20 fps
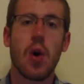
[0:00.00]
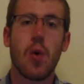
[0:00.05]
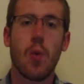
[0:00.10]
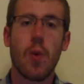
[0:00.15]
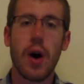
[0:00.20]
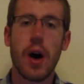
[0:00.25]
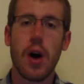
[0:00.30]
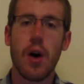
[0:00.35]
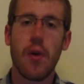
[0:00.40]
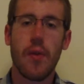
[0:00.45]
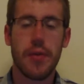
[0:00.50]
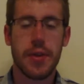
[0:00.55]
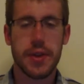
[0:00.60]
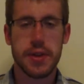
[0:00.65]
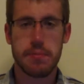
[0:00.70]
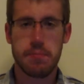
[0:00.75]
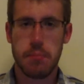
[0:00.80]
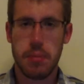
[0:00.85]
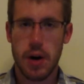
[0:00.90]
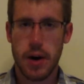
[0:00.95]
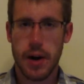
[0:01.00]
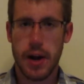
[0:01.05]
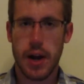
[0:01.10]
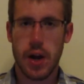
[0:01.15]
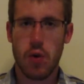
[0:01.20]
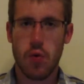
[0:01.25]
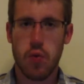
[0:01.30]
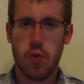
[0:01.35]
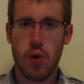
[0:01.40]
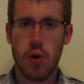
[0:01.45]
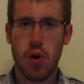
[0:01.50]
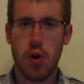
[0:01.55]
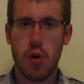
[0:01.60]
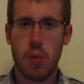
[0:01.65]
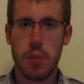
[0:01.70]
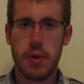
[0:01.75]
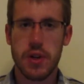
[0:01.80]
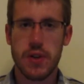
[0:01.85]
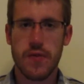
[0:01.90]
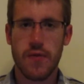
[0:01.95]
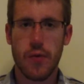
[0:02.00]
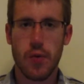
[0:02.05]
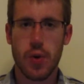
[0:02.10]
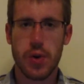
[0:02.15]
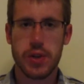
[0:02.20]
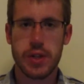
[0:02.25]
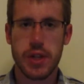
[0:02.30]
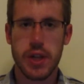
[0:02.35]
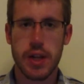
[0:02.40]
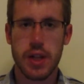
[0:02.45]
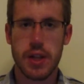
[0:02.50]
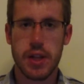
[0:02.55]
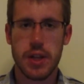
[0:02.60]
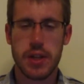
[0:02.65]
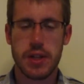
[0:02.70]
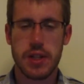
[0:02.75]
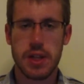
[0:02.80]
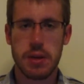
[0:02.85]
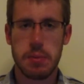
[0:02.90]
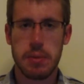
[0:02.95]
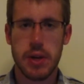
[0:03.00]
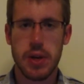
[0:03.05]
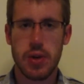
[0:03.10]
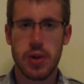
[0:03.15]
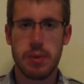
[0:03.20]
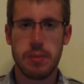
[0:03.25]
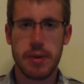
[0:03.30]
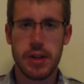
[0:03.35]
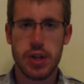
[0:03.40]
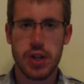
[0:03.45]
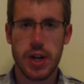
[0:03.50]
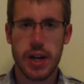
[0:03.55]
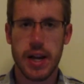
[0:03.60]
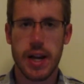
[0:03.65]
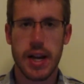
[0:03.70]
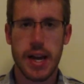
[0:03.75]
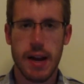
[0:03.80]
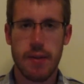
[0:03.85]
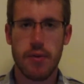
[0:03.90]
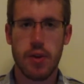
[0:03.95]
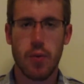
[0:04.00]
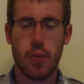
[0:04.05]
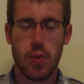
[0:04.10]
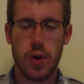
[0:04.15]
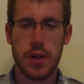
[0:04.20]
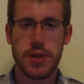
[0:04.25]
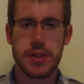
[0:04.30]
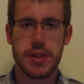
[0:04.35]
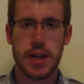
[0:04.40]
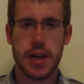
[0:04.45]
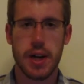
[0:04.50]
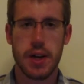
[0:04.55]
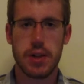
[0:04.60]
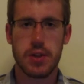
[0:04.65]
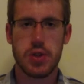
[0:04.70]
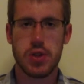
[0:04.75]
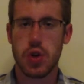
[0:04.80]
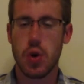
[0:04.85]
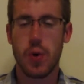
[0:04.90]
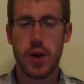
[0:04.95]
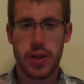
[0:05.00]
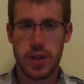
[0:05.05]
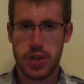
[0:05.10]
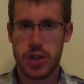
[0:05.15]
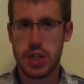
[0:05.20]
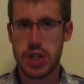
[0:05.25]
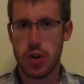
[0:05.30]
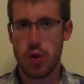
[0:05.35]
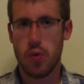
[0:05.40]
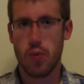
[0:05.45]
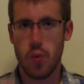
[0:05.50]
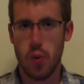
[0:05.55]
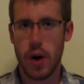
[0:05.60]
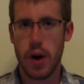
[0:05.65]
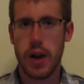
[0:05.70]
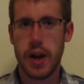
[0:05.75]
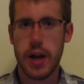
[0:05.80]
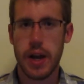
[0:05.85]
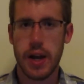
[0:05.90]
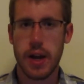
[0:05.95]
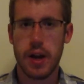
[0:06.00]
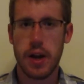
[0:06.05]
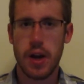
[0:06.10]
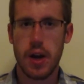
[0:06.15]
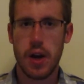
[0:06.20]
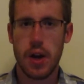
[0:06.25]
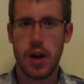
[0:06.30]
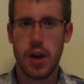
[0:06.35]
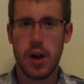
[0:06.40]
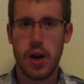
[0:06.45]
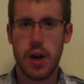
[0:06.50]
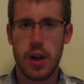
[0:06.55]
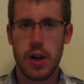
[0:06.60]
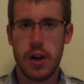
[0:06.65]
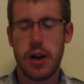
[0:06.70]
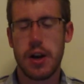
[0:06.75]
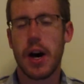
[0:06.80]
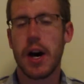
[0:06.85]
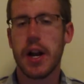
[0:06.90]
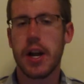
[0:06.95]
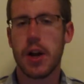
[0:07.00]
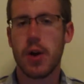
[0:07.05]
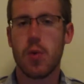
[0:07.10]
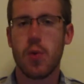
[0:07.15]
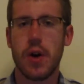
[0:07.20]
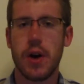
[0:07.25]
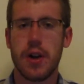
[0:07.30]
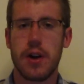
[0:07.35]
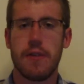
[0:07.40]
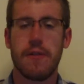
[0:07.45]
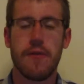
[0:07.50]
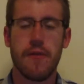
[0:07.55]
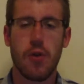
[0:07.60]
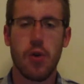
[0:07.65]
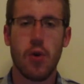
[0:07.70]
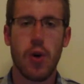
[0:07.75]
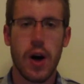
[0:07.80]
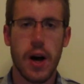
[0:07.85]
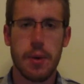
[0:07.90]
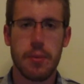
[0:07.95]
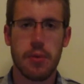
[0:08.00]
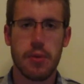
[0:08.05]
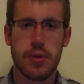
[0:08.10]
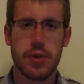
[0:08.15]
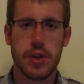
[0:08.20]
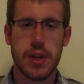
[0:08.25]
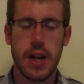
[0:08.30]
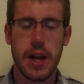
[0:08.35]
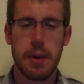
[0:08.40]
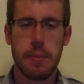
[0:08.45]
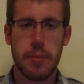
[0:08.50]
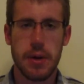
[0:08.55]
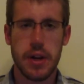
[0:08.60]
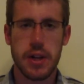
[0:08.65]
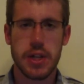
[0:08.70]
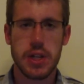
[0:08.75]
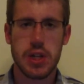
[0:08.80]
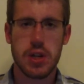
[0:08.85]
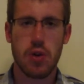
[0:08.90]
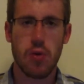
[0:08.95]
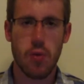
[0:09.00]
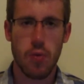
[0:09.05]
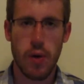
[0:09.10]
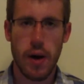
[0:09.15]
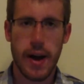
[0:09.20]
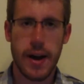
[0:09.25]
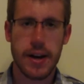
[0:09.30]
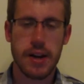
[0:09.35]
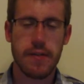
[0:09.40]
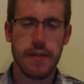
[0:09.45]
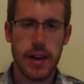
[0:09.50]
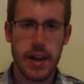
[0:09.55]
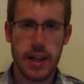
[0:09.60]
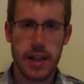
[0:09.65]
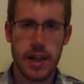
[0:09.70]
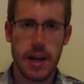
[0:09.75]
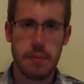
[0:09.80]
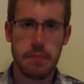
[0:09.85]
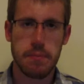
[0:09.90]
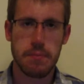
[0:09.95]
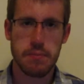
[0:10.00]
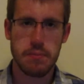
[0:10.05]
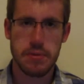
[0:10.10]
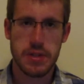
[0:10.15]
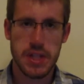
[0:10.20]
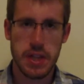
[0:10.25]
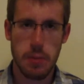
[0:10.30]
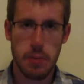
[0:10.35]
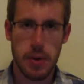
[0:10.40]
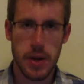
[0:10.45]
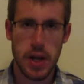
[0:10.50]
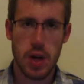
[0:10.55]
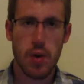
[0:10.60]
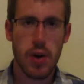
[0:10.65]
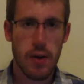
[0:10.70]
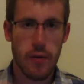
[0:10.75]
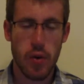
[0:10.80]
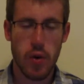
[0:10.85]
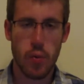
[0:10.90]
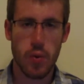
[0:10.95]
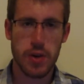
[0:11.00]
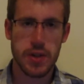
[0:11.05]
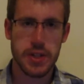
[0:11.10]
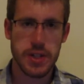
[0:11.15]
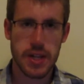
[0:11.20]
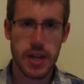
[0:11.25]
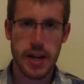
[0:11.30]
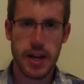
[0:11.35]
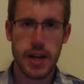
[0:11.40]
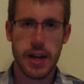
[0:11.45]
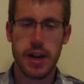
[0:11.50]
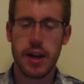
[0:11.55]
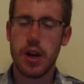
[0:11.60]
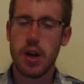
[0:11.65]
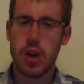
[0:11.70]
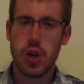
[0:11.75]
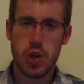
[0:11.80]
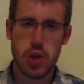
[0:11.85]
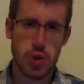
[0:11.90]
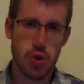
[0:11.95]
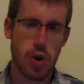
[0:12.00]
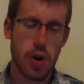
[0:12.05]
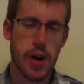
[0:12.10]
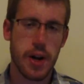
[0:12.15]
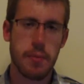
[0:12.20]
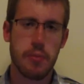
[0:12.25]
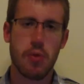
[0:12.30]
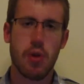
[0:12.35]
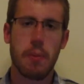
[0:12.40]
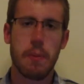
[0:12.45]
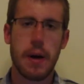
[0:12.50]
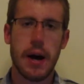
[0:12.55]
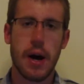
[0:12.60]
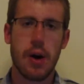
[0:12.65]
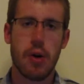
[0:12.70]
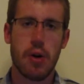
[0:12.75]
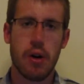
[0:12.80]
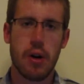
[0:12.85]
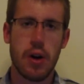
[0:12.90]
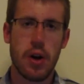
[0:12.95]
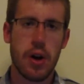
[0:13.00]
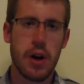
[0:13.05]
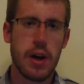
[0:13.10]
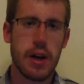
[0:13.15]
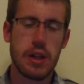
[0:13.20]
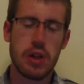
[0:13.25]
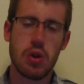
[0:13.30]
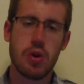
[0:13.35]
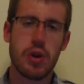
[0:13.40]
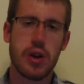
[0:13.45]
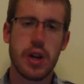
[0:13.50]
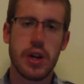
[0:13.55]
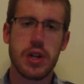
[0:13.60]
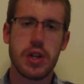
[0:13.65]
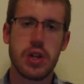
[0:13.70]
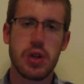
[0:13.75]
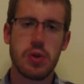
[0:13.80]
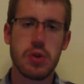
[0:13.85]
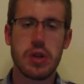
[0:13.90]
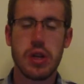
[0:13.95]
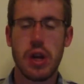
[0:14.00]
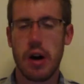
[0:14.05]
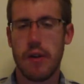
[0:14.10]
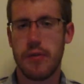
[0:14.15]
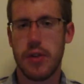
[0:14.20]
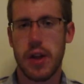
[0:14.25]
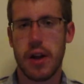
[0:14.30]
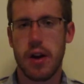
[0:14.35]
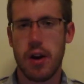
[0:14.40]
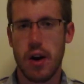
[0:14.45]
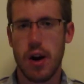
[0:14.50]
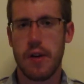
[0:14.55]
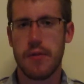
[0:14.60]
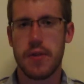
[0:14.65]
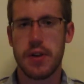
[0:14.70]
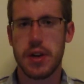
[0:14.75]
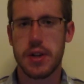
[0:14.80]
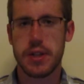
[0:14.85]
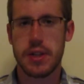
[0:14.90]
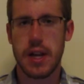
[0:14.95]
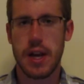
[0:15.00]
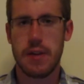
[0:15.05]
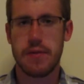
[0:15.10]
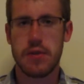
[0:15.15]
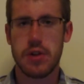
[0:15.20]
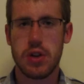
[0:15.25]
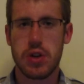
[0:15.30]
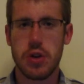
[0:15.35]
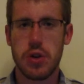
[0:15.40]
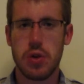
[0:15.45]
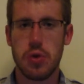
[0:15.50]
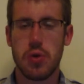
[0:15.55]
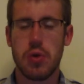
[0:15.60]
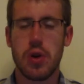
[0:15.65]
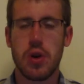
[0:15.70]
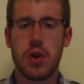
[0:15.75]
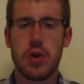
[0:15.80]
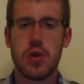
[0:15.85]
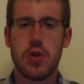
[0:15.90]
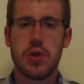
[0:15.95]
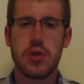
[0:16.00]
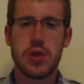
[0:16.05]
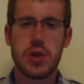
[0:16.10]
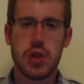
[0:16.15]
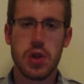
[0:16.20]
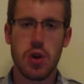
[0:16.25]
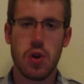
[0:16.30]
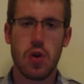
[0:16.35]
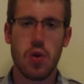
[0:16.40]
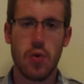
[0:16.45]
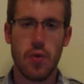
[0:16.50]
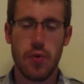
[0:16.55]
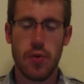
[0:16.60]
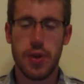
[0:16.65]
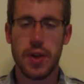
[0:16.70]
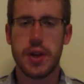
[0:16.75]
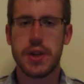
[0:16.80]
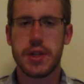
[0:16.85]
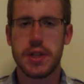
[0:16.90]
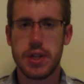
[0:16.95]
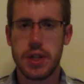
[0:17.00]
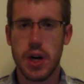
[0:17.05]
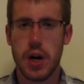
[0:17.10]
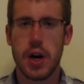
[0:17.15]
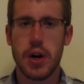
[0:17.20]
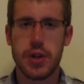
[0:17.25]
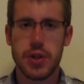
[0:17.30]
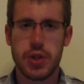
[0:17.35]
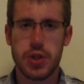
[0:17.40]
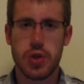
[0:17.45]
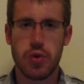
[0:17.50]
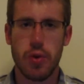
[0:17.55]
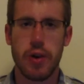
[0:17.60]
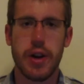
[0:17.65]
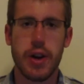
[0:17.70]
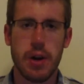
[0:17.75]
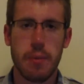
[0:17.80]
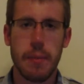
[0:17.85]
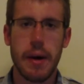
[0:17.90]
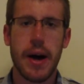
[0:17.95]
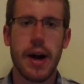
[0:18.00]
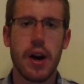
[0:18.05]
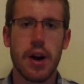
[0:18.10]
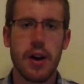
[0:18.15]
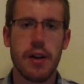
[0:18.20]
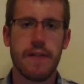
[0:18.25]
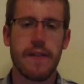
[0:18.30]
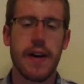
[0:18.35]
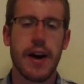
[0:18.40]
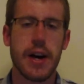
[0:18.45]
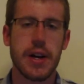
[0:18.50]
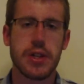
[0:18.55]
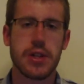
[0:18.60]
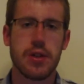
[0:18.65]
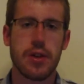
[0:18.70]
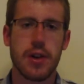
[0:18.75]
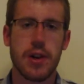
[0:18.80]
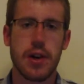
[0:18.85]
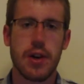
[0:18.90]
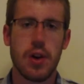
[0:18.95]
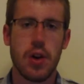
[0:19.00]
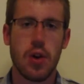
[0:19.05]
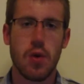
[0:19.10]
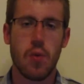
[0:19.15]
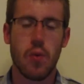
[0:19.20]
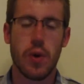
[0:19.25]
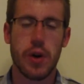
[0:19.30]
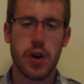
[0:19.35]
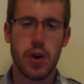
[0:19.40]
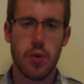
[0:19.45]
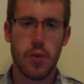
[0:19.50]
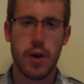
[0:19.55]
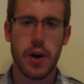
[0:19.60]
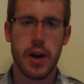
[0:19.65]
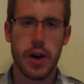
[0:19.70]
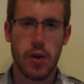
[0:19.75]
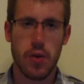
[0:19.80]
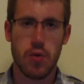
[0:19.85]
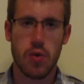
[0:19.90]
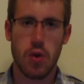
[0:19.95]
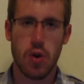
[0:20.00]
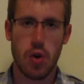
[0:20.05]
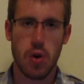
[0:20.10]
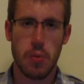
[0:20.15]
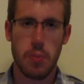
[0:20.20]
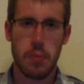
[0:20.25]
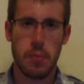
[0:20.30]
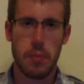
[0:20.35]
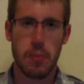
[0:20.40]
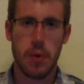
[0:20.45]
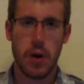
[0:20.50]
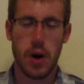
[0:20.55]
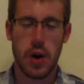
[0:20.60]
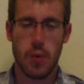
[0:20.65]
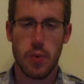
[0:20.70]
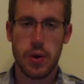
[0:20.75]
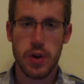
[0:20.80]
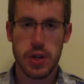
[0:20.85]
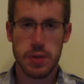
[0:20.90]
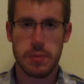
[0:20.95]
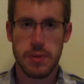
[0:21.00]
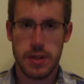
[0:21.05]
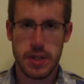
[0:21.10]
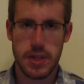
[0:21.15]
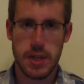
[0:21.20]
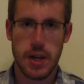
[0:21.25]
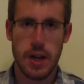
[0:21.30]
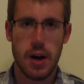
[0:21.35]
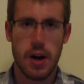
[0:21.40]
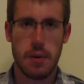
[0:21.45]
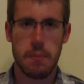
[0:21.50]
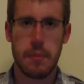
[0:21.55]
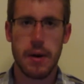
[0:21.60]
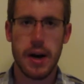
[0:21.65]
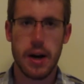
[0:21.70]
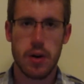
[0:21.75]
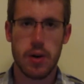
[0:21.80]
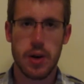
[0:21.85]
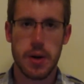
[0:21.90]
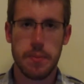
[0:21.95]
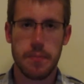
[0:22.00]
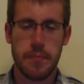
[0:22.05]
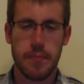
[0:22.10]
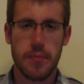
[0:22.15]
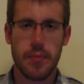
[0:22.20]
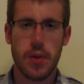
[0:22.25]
Well, this bug in Chrome is forcing the CPU to be checking every 1 second. So it's still running, not in quite a full hyper state, but it's still activating that CPU every 1 second, drawing more power, and looking to do stuff that it often doesn't have to do. So this does drain your battery faster when you're running Chrome on a Windows PC on battery.